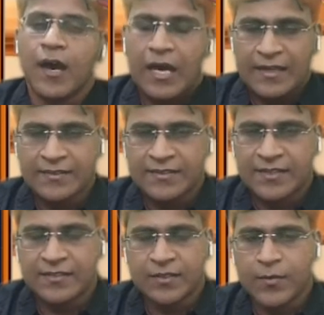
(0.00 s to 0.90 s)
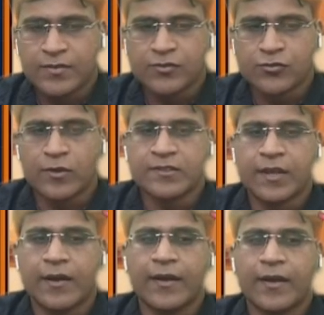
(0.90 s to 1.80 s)
ICSE CBSE students
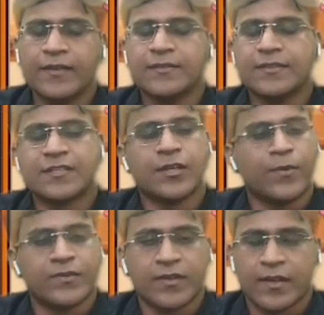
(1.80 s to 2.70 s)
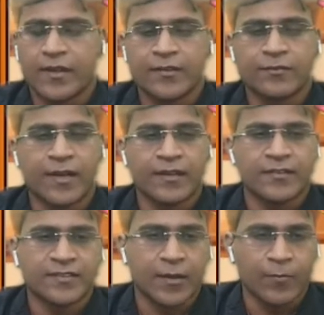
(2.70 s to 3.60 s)
can write it as CPCT. It's one and
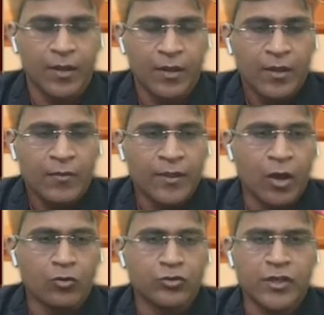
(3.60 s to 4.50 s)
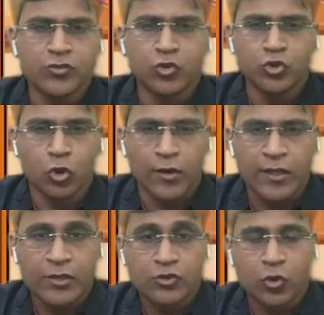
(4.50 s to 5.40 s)
the same. Now, just do
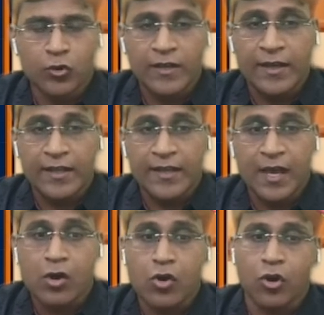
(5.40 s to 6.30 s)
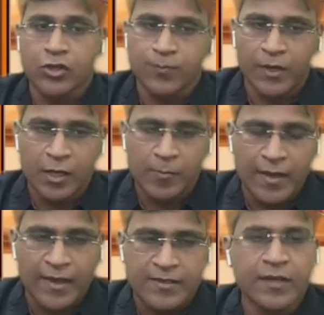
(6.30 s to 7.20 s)
chokdi. Chokdi yani kya? Cross
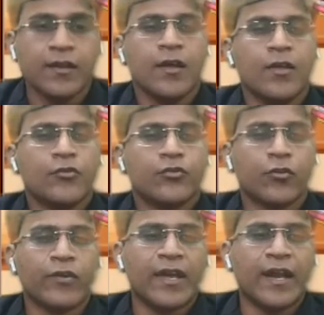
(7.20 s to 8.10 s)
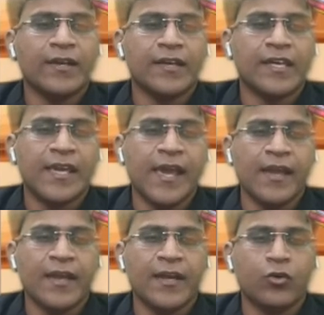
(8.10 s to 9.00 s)
multiplication. So we get
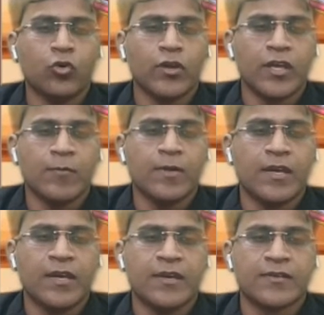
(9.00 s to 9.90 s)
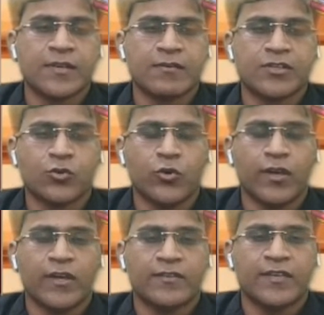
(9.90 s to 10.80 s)
EA into EB is equals to
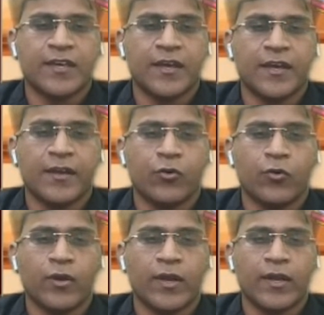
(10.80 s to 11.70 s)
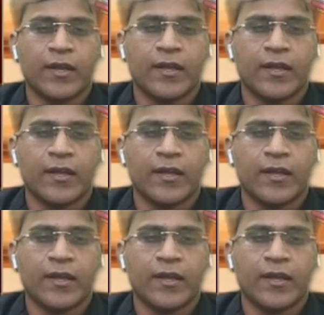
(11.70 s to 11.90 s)
EC into ED.